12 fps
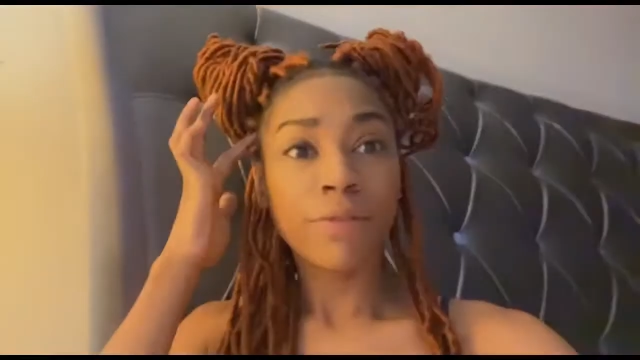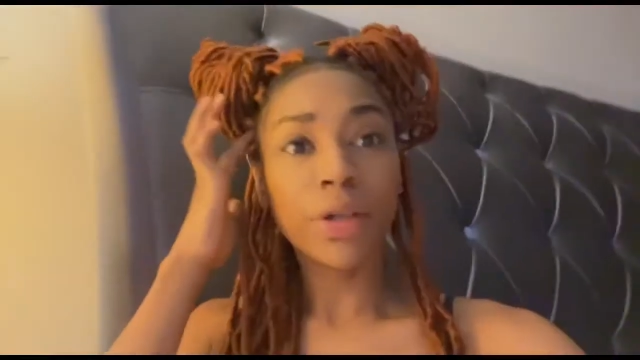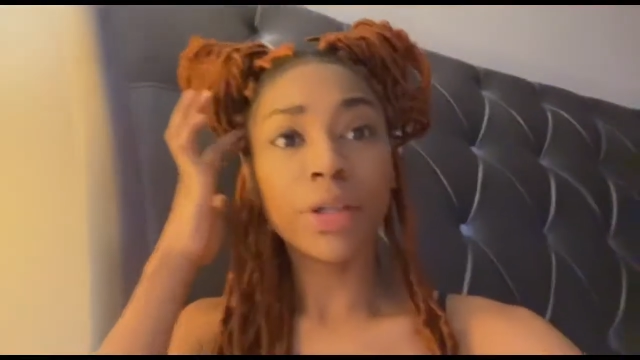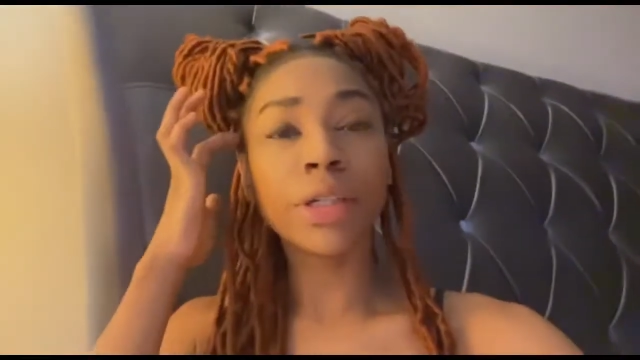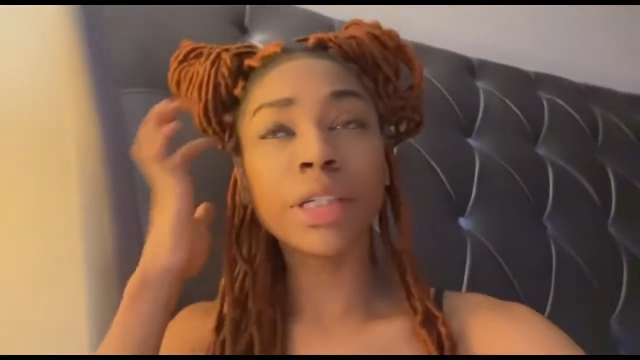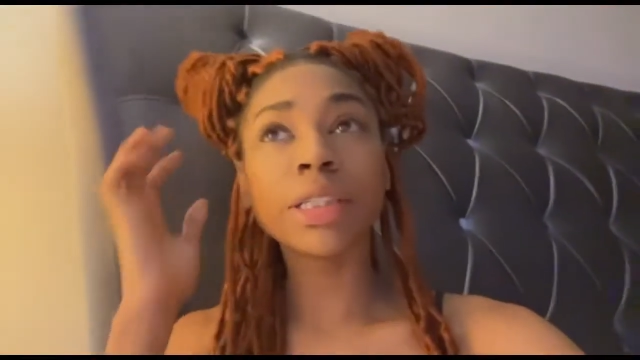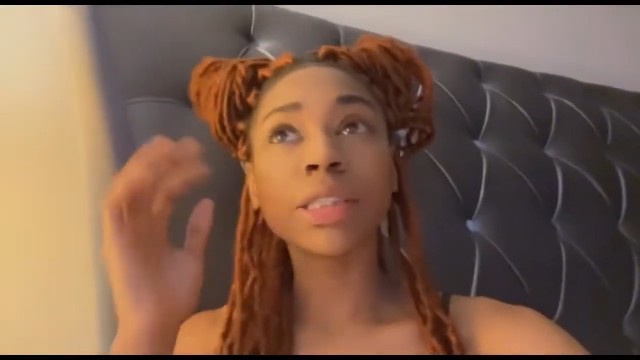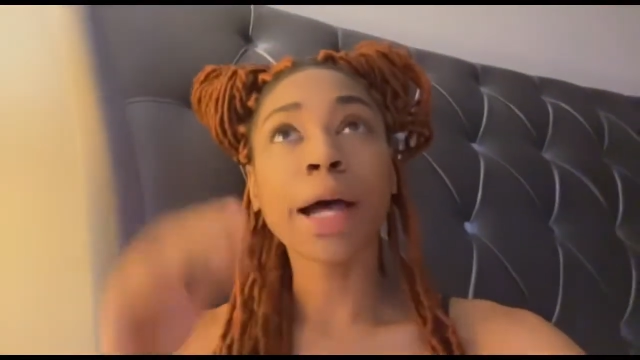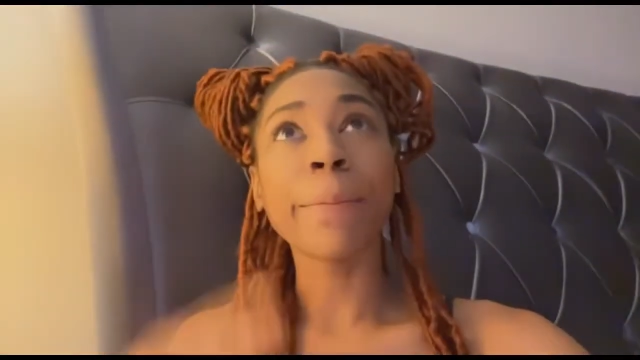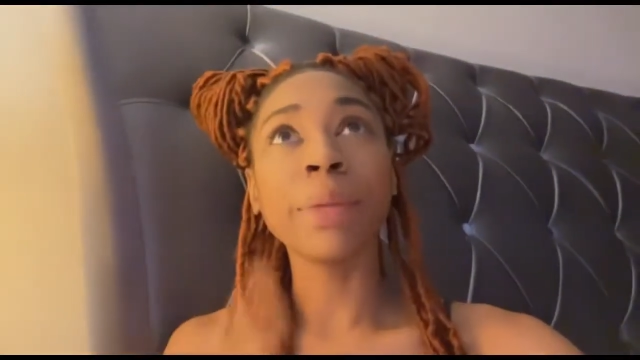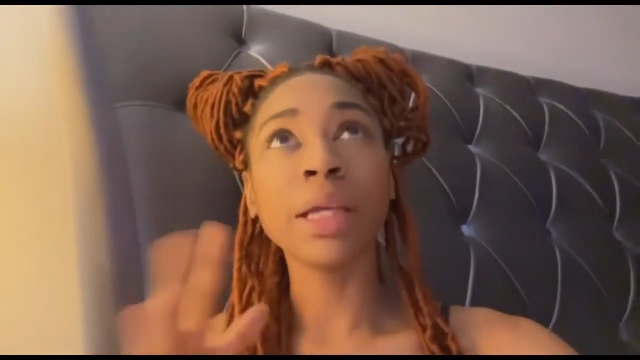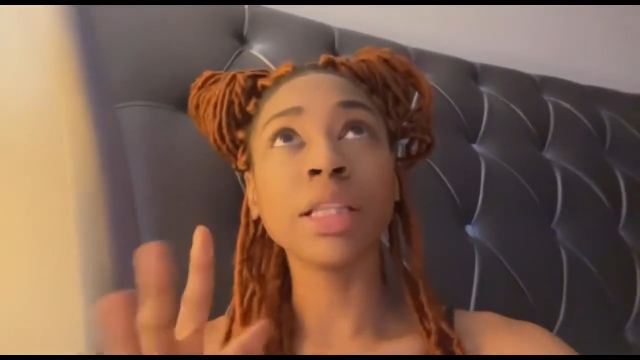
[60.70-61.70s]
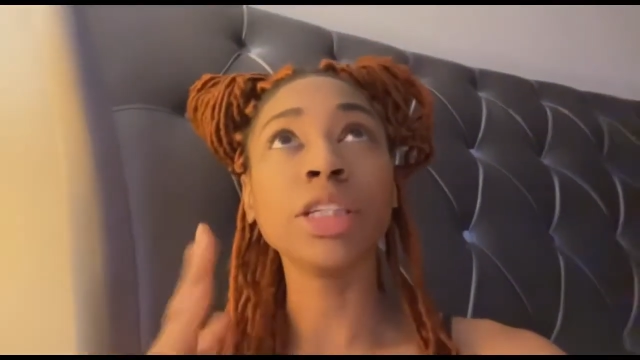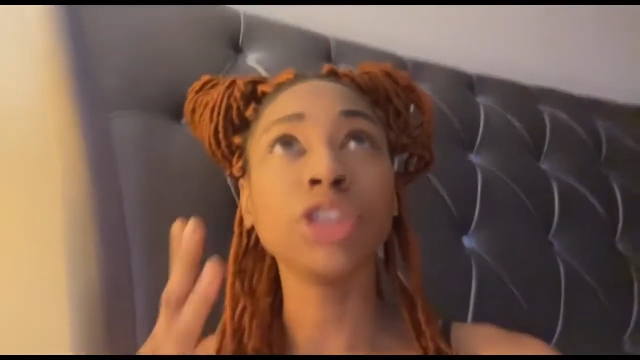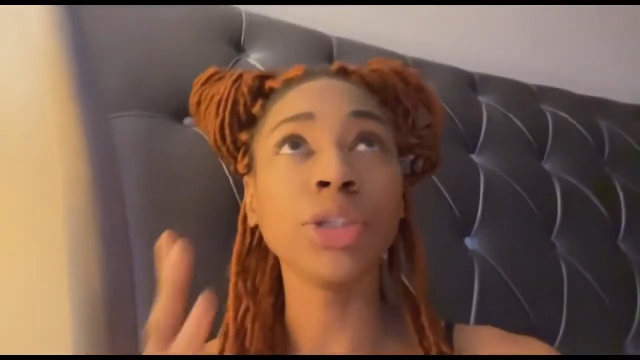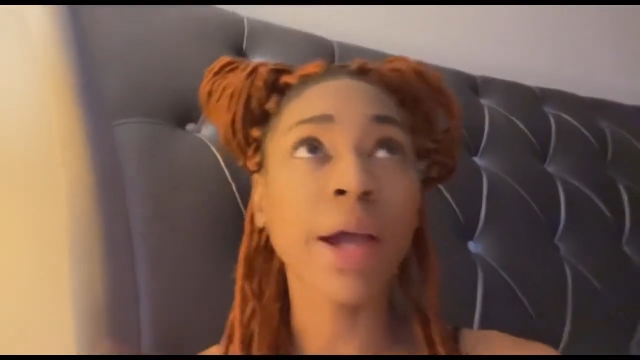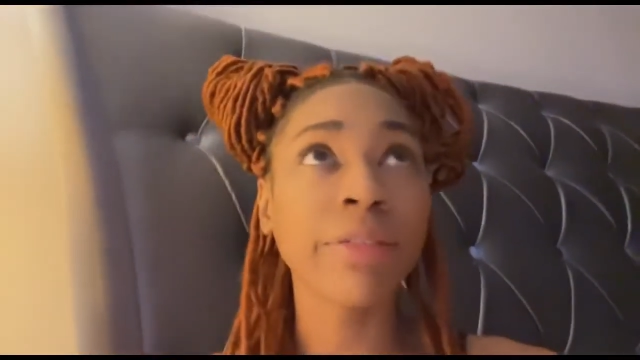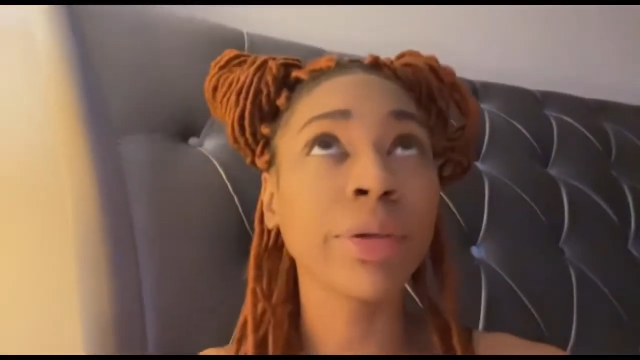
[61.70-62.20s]
Failure does not mean that
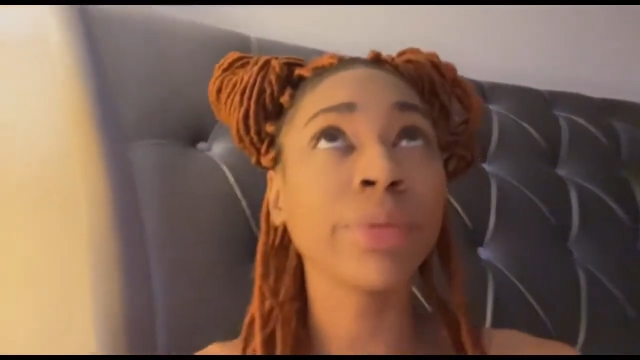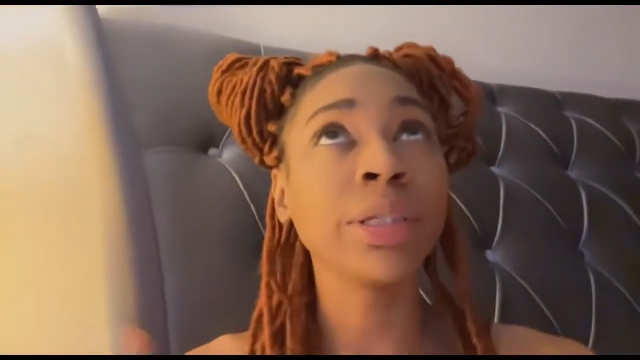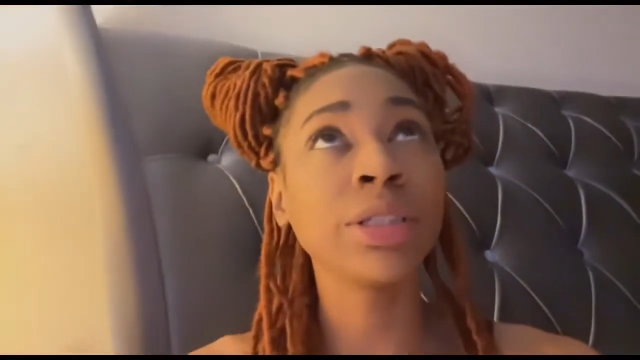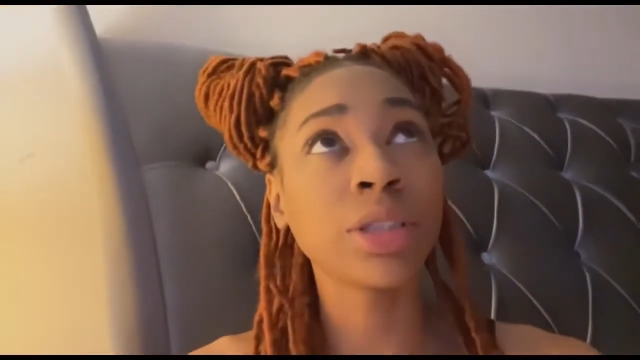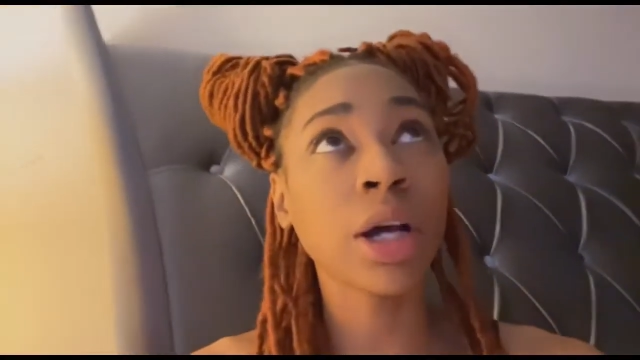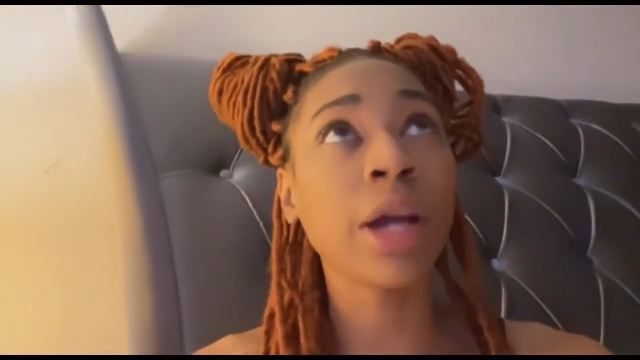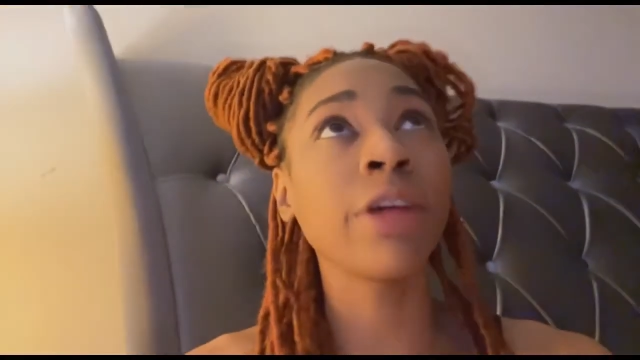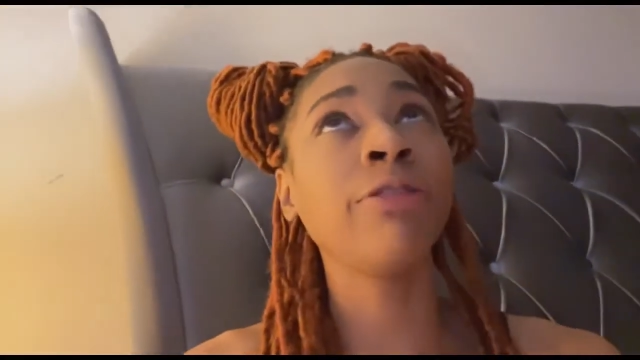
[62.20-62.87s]
you have to restart.